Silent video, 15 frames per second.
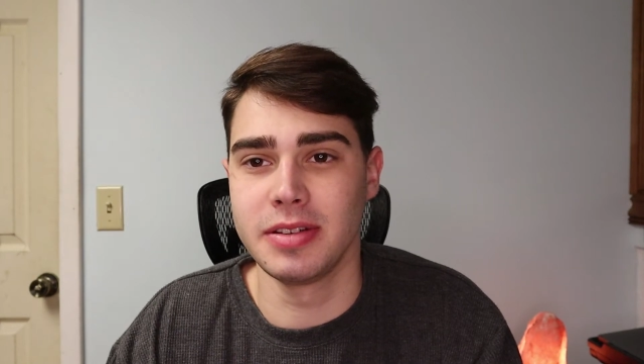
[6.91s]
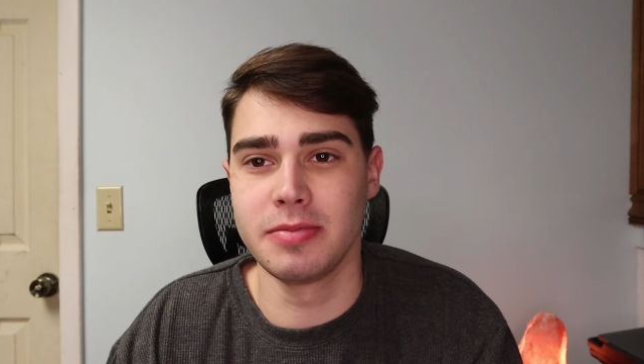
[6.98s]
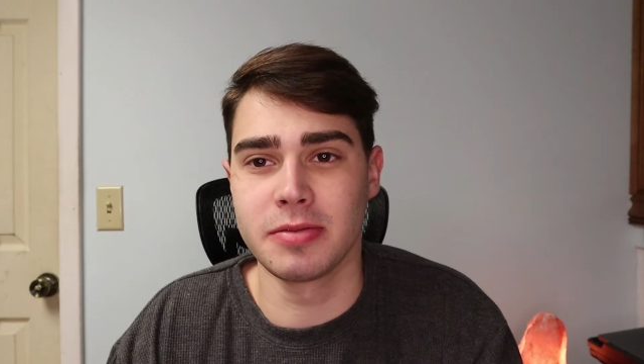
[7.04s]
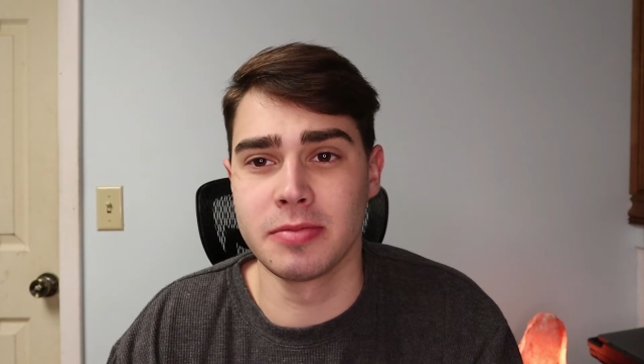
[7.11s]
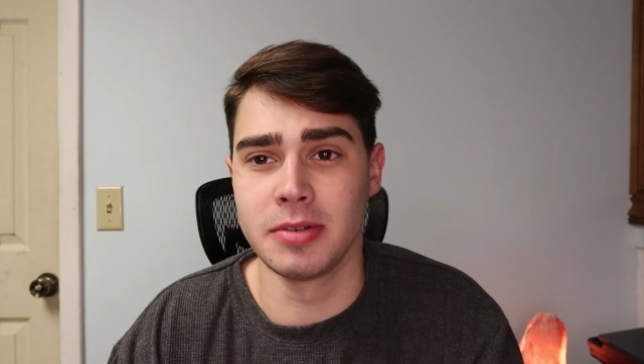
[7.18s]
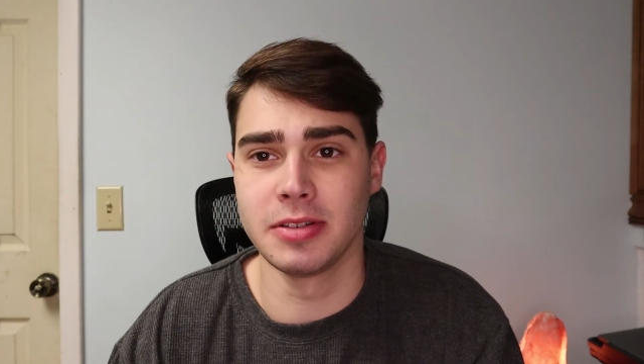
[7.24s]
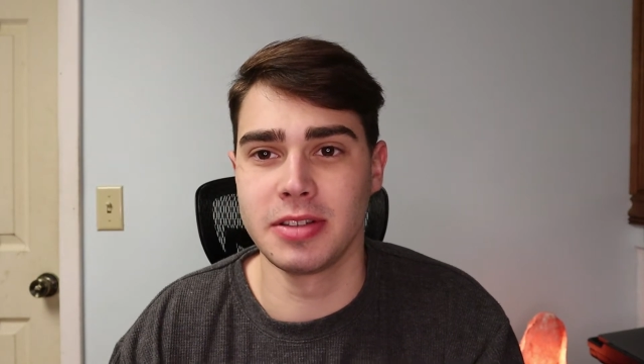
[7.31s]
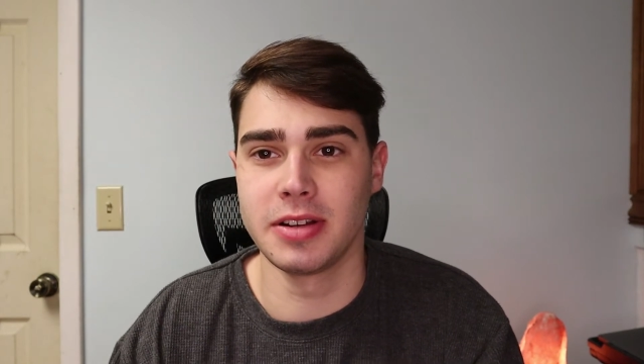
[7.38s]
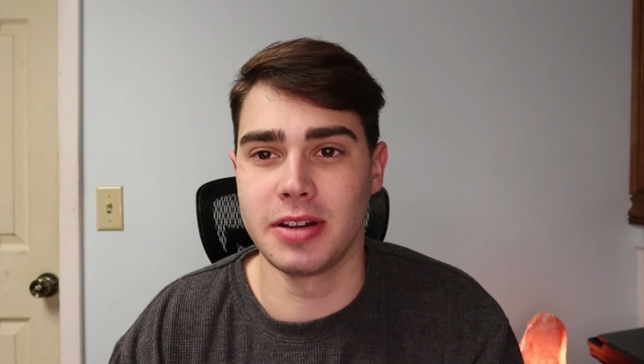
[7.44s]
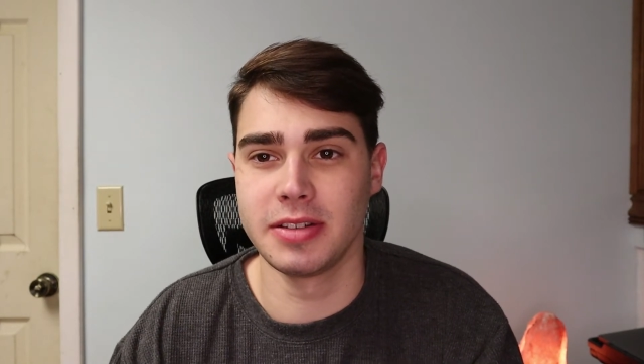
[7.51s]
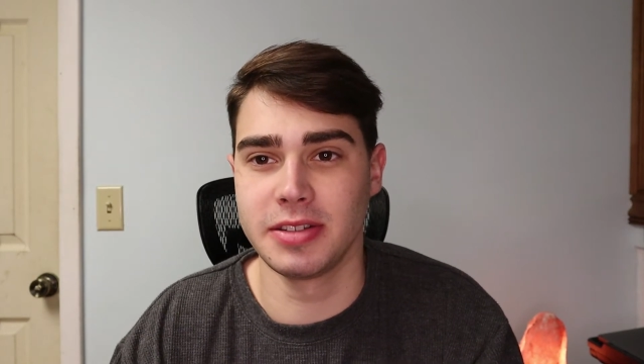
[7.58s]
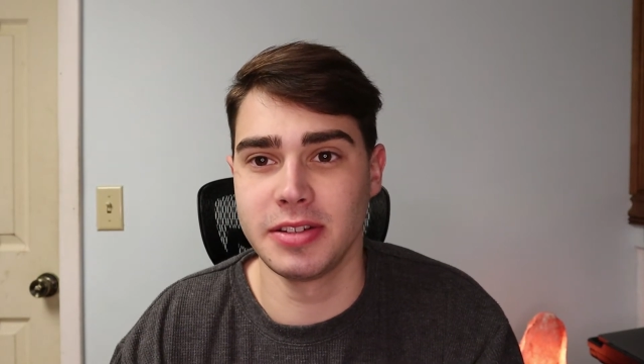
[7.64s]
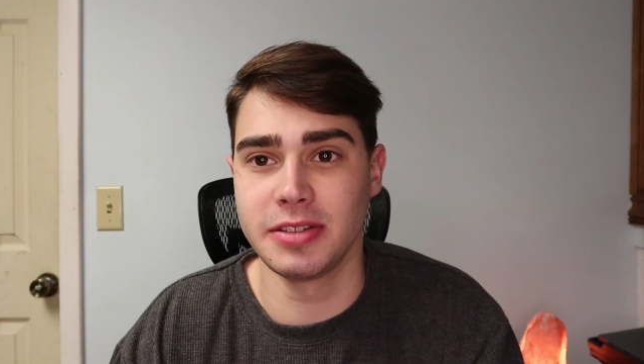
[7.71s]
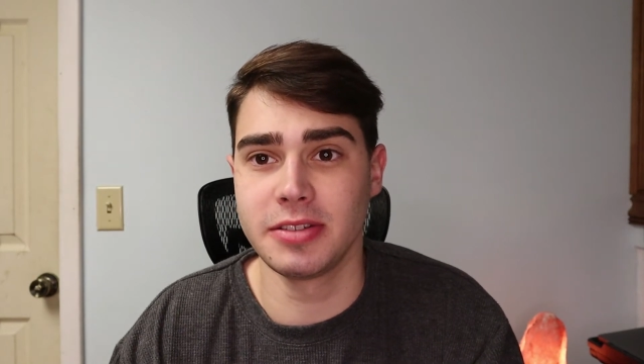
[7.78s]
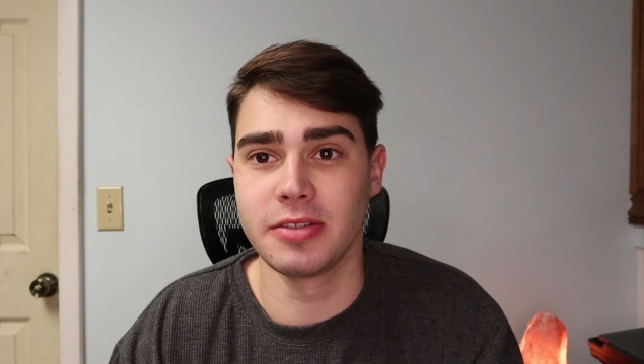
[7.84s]
He promotes it on
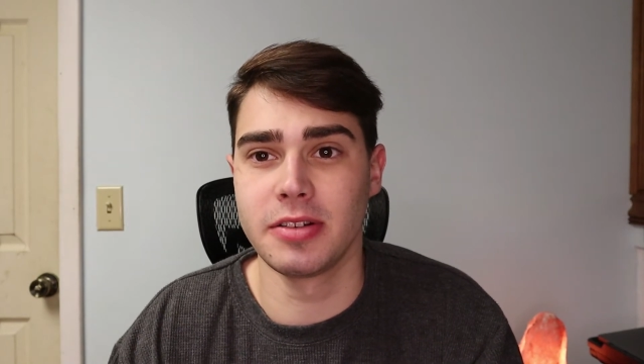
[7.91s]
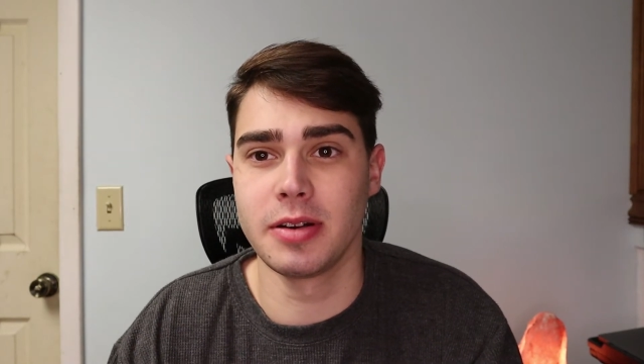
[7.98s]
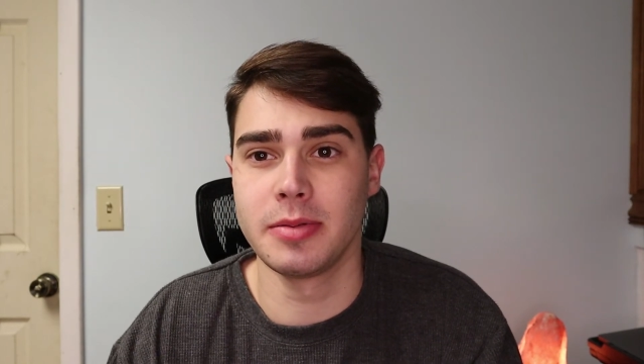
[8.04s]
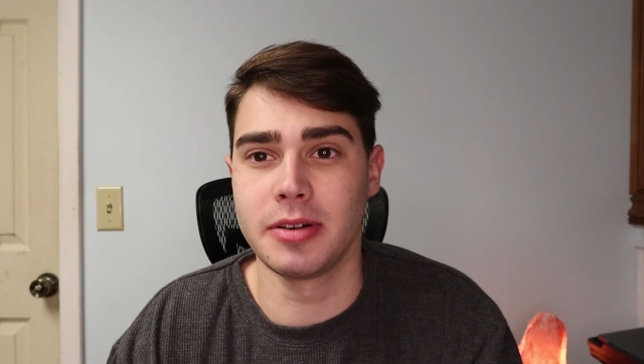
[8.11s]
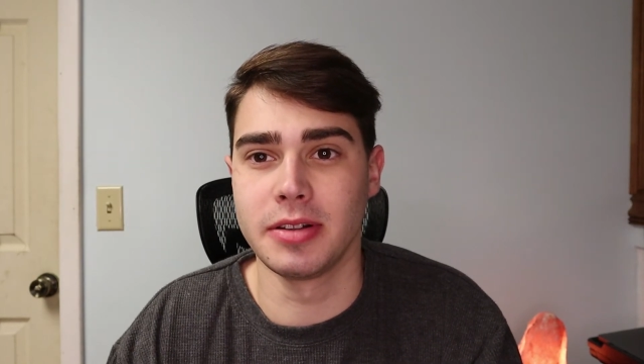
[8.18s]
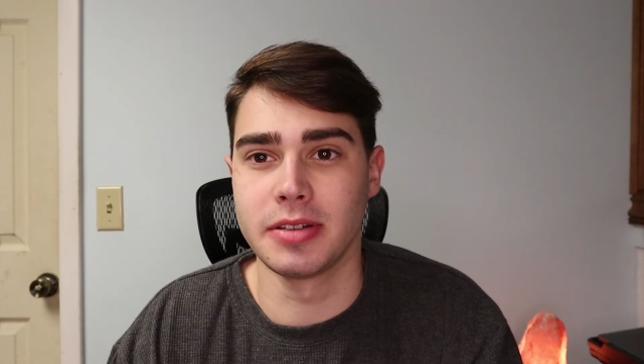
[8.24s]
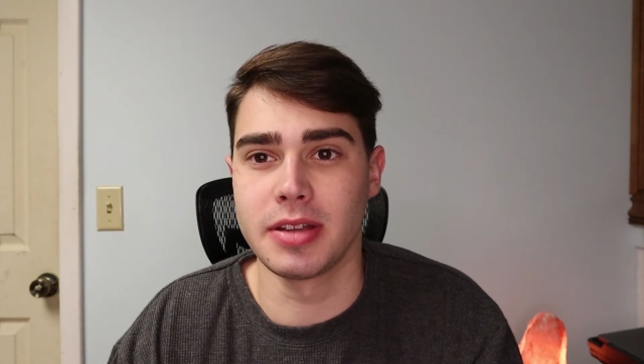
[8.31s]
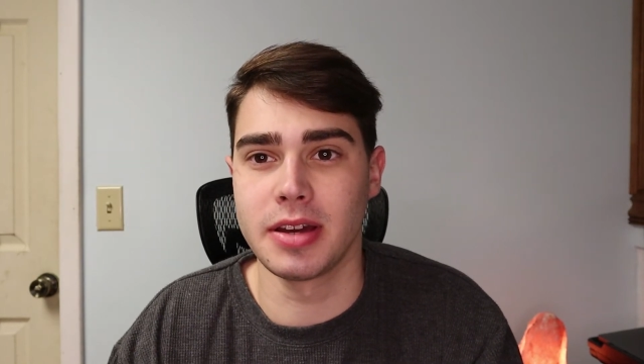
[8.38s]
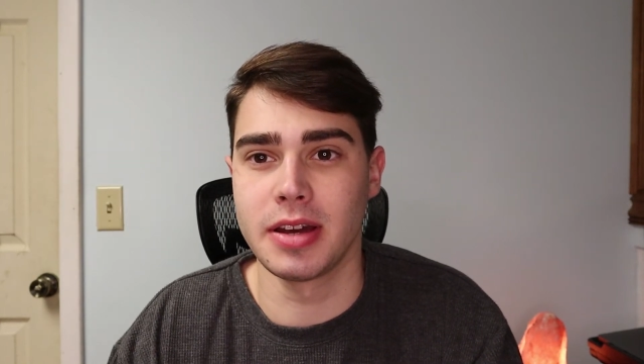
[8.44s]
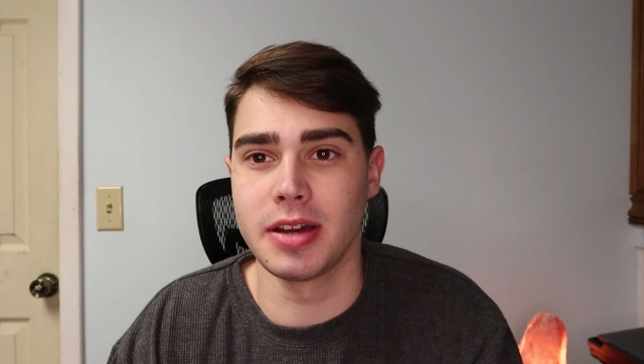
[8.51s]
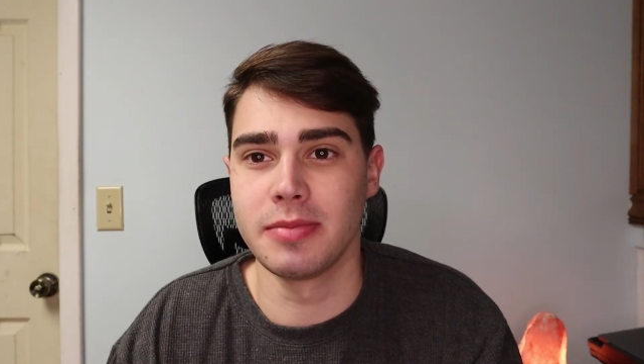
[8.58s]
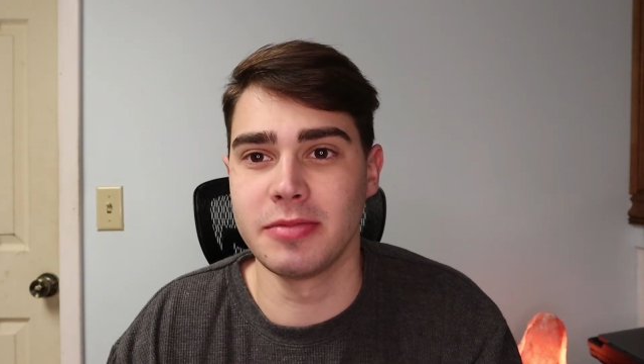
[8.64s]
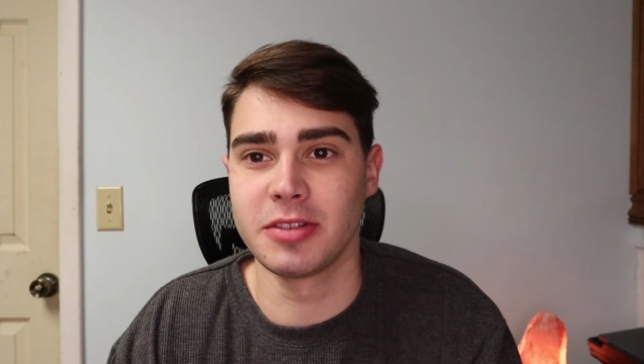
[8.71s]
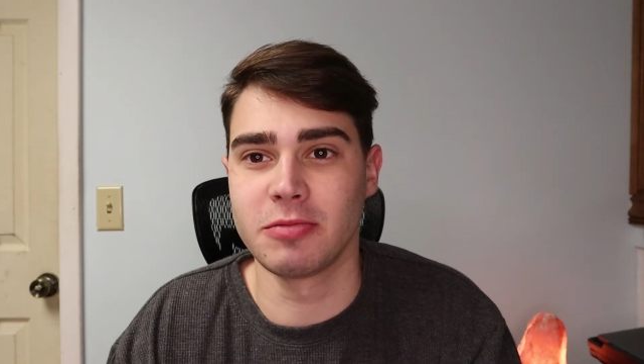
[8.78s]
his Instagram all the time.